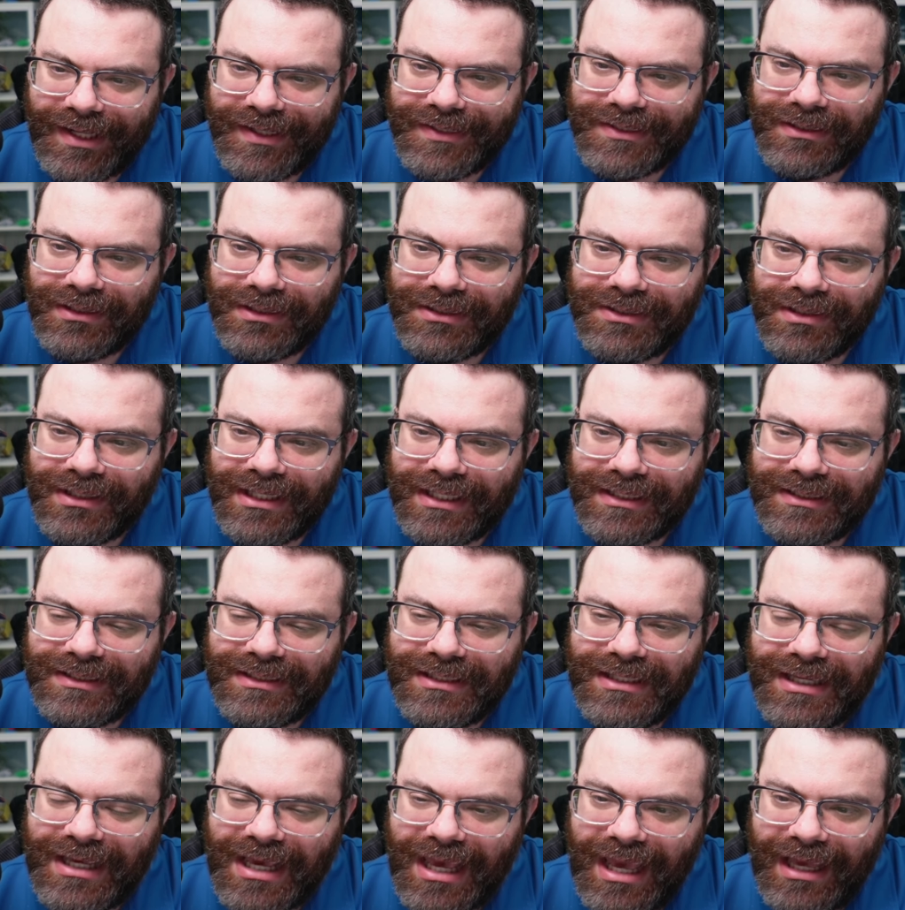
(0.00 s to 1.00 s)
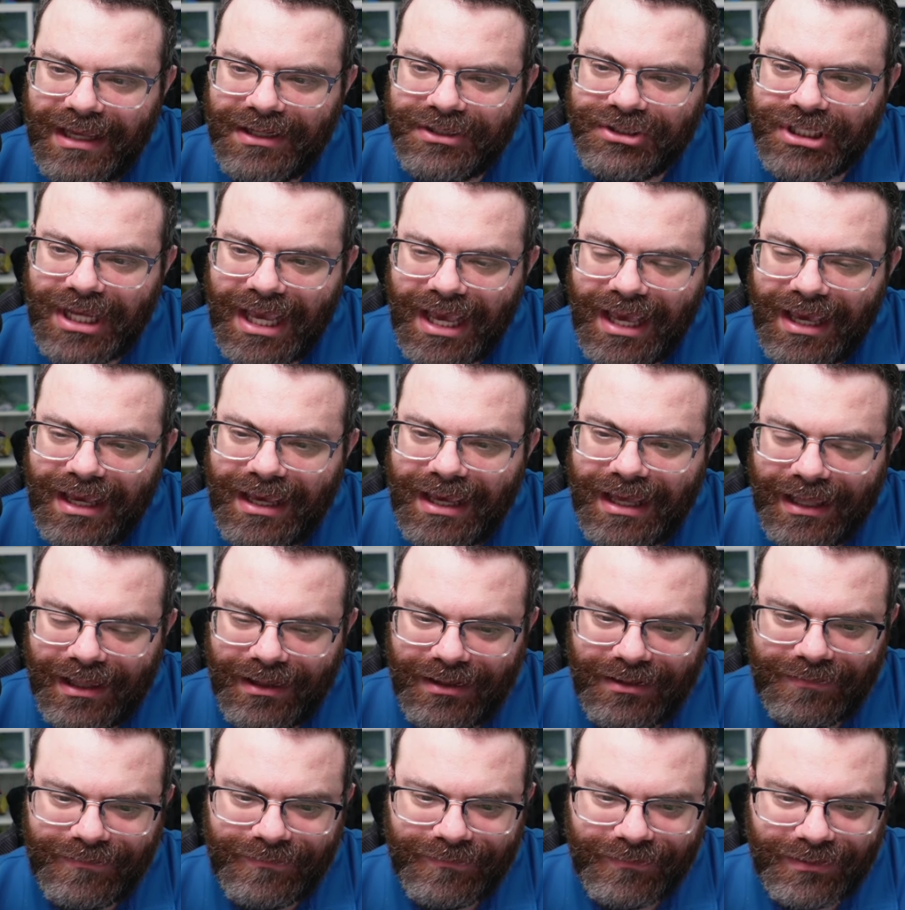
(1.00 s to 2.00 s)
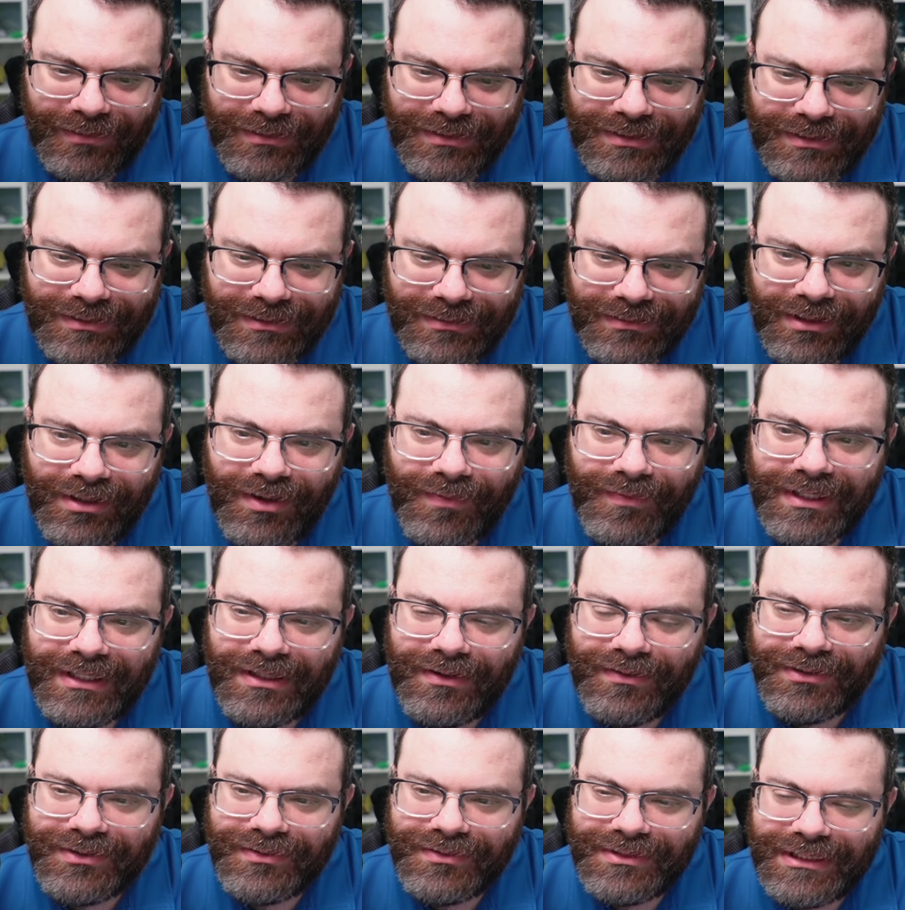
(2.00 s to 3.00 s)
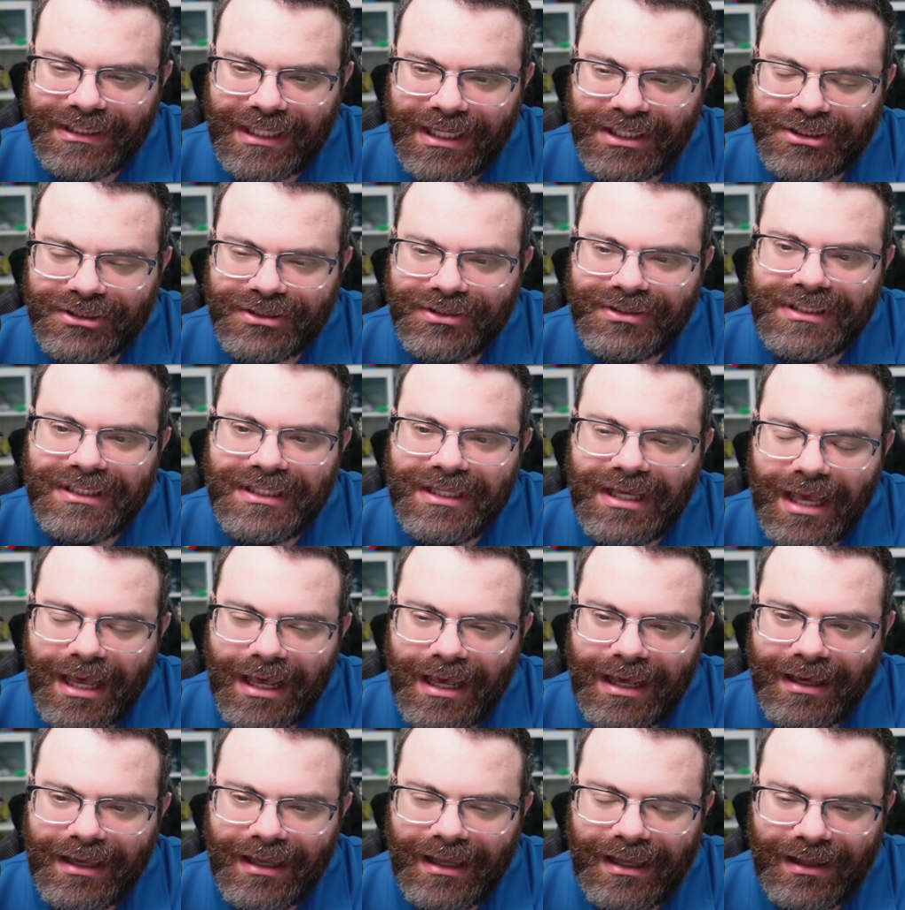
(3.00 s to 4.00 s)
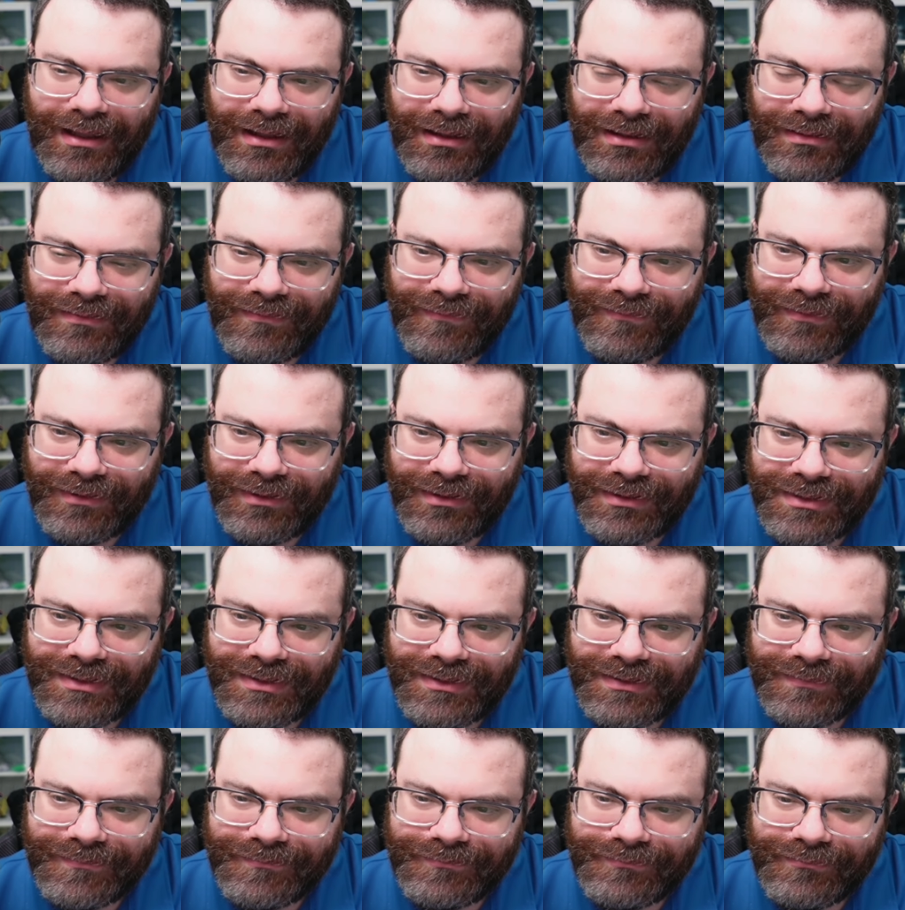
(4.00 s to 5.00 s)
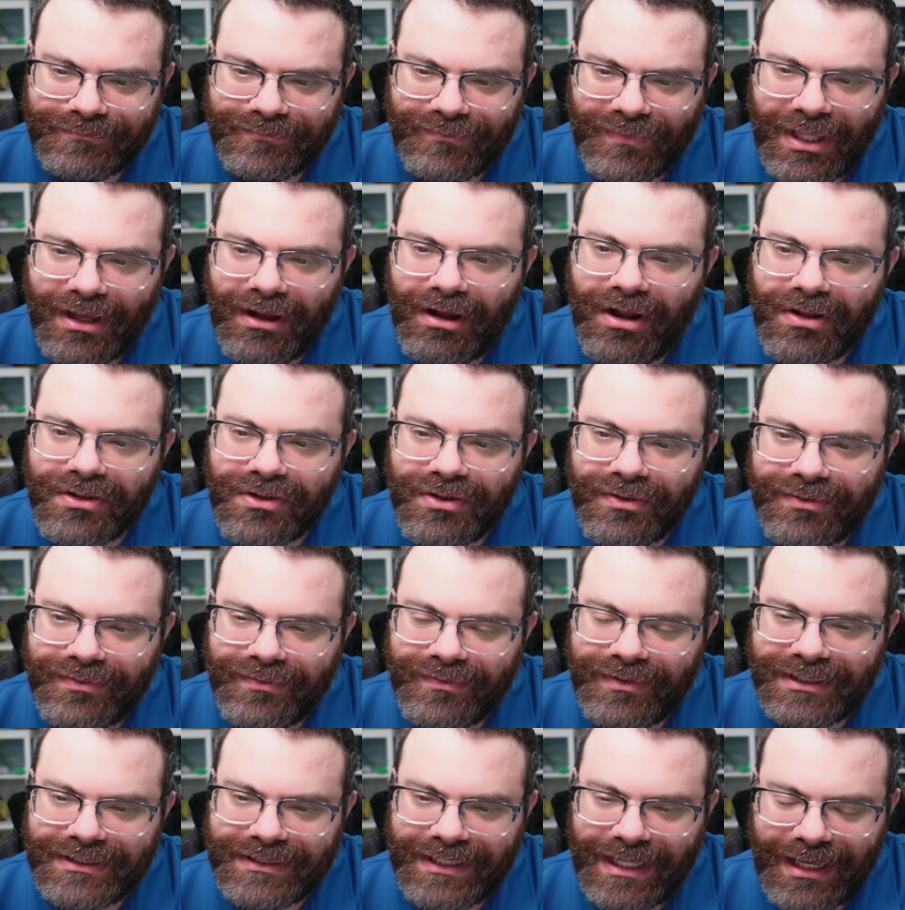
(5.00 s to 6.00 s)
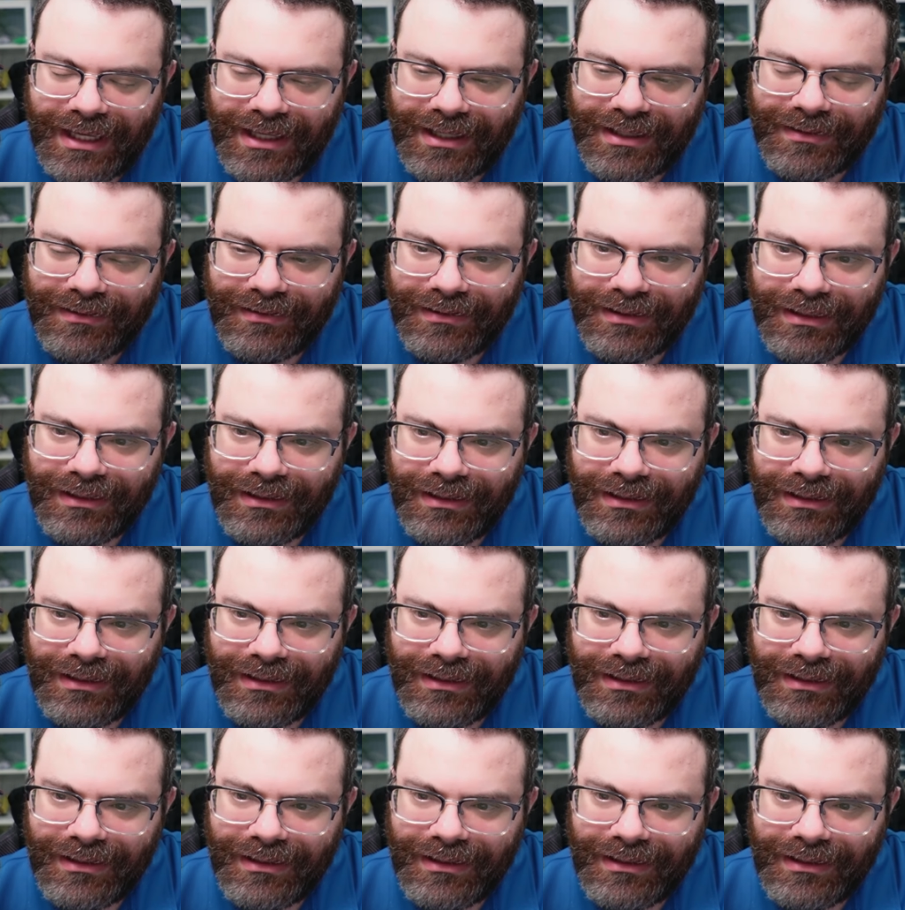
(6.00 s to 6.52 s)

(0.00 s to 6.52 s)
So let's look at CHAL first. Oh no, we don't do T-A-L first. They all go through this A.